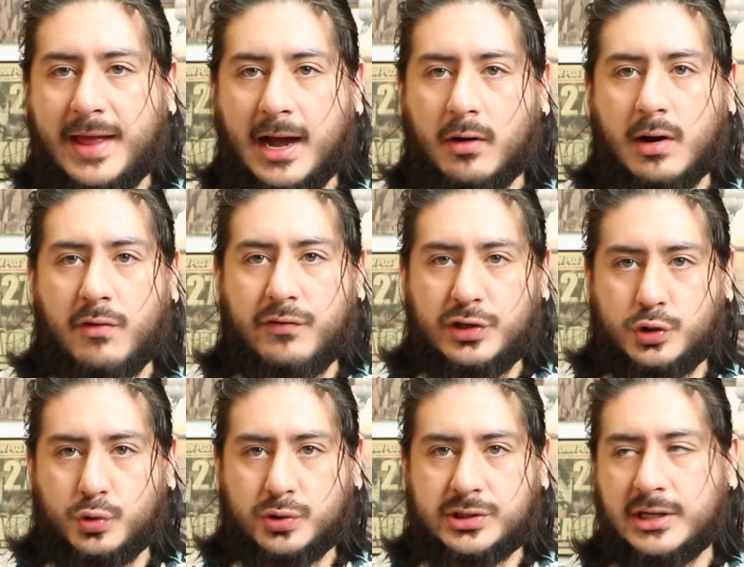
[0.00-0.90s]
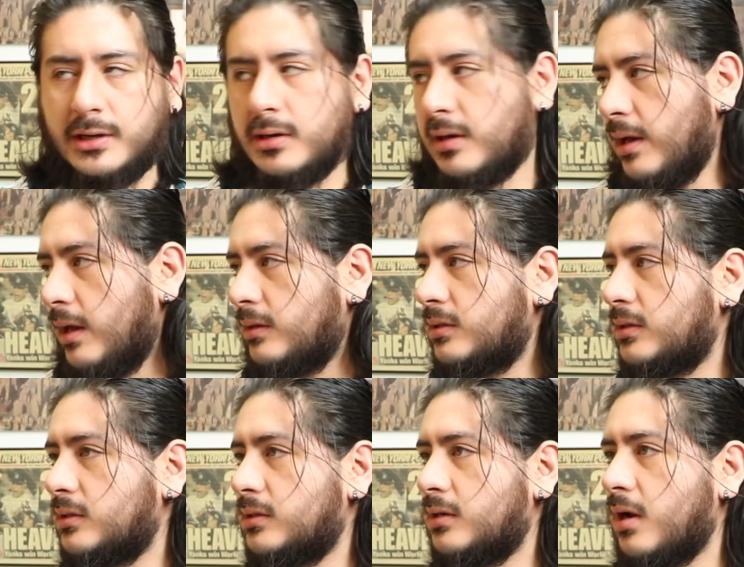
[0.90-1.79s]
now and reduce it,
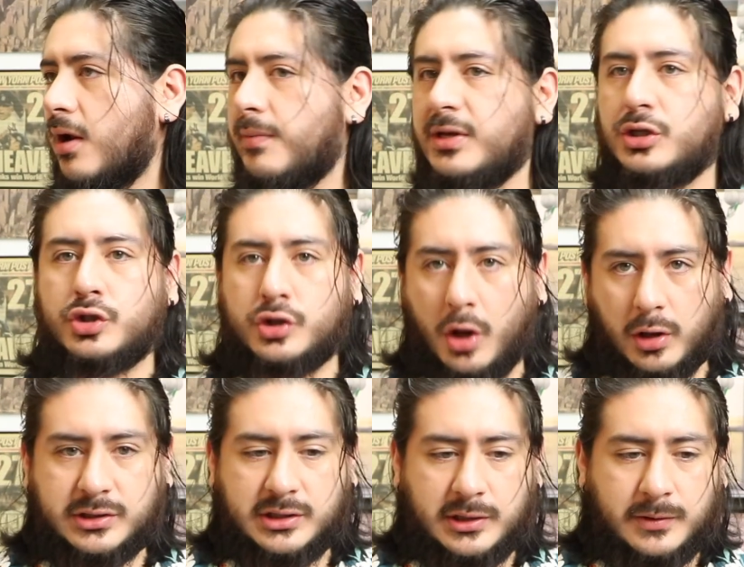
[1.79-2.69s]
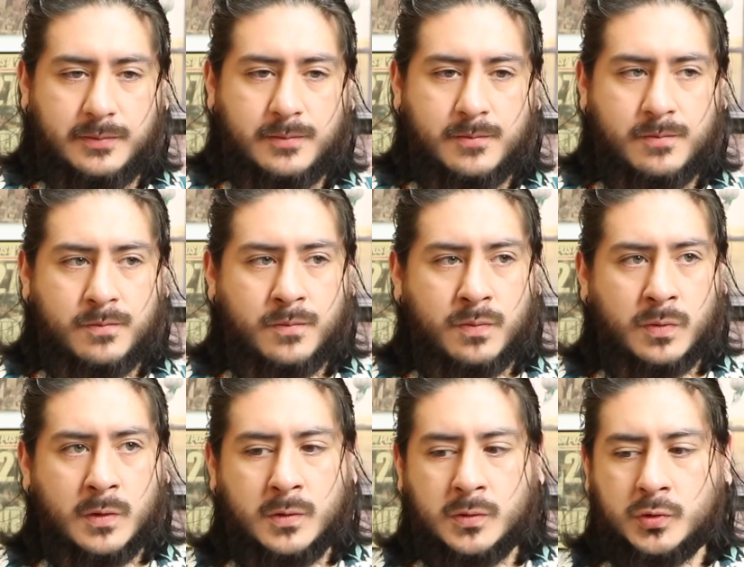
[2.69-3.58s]
it's gonna be salty.
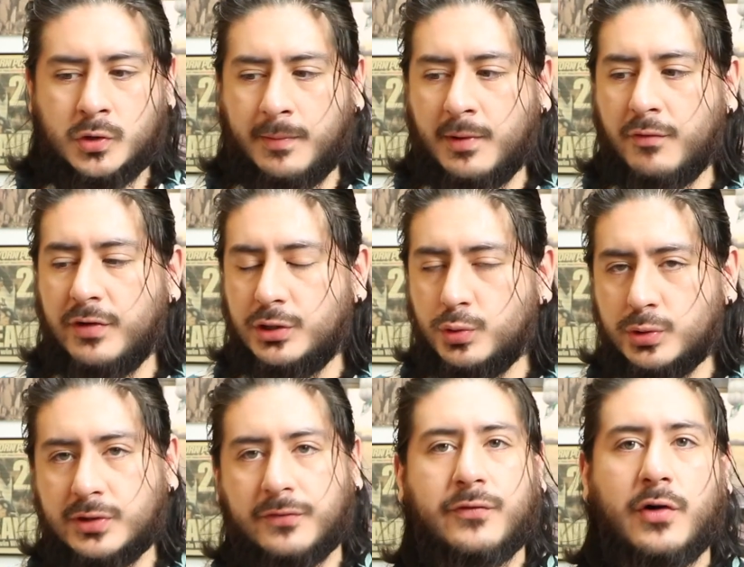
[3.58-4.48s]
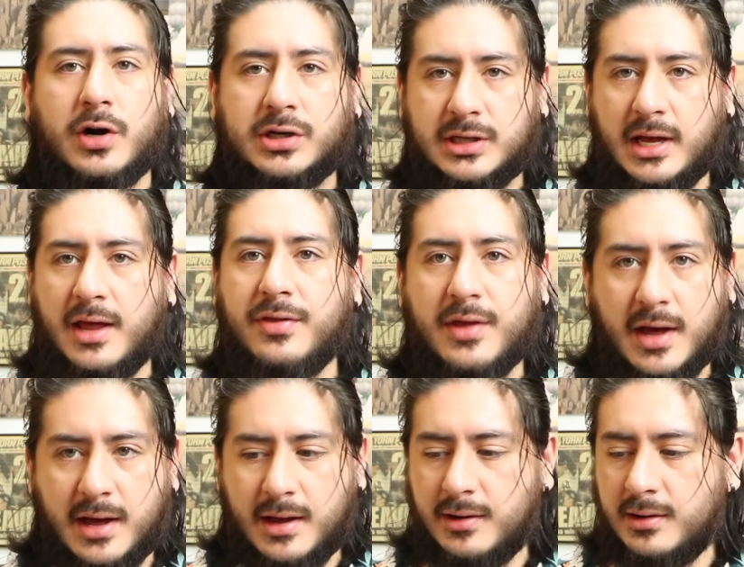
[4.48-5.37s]
So I'm gonna reduce it first and
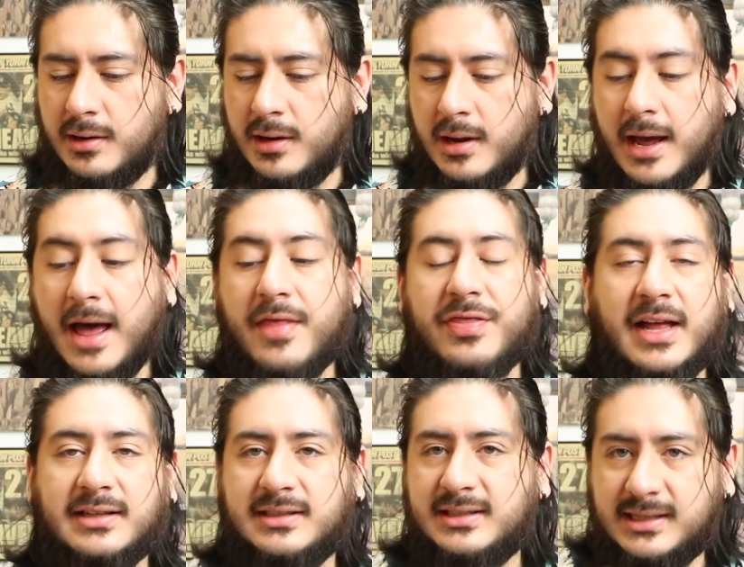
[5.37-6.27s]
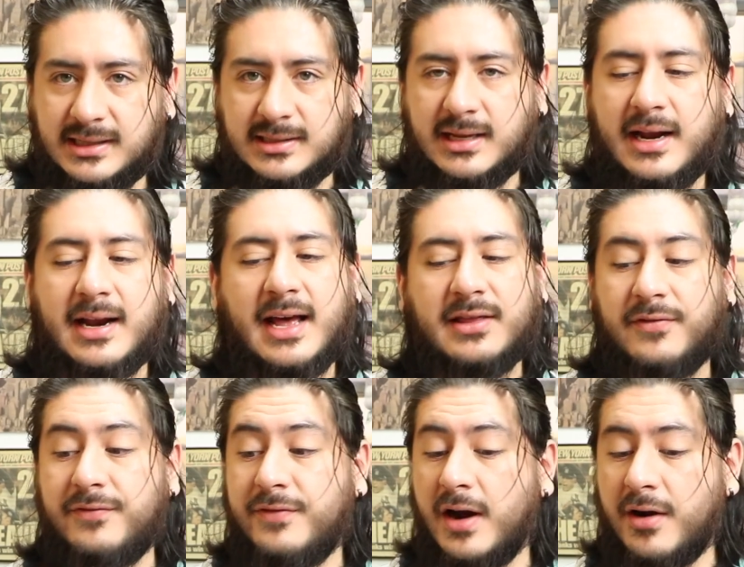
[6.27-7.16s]
then season it at
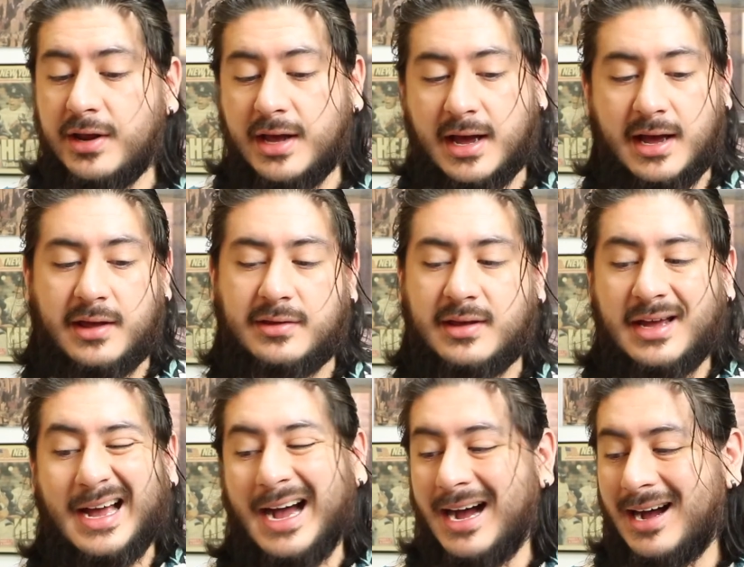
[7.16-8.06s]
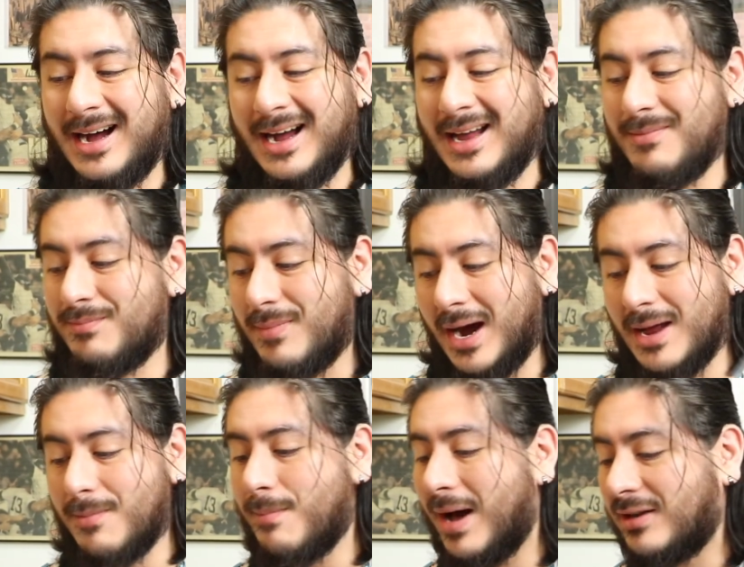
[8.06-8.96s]
the very end. I
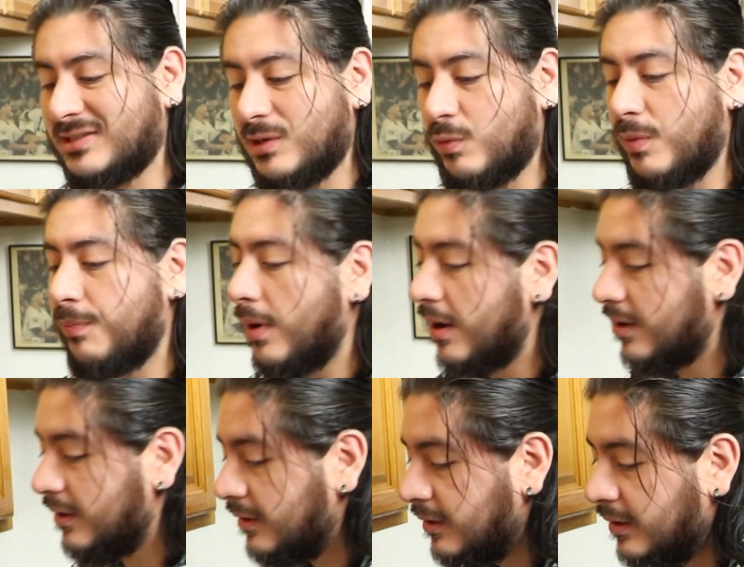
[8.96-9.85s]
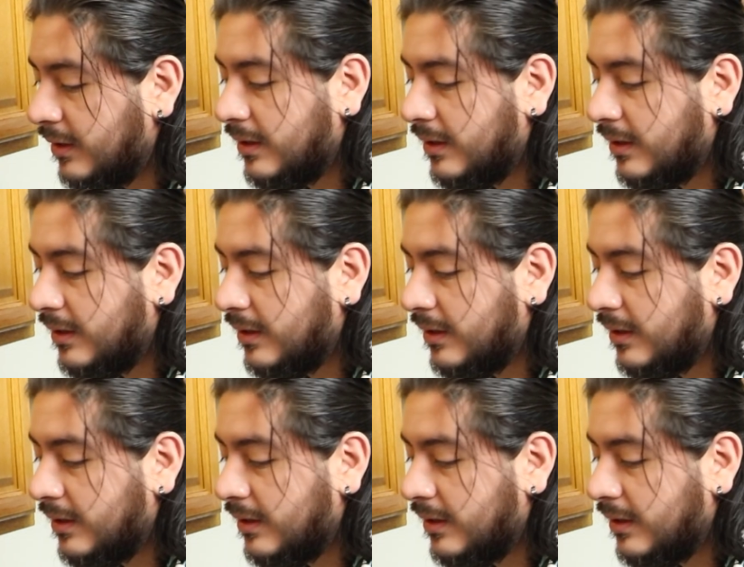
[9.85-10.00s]
might mount it with butter.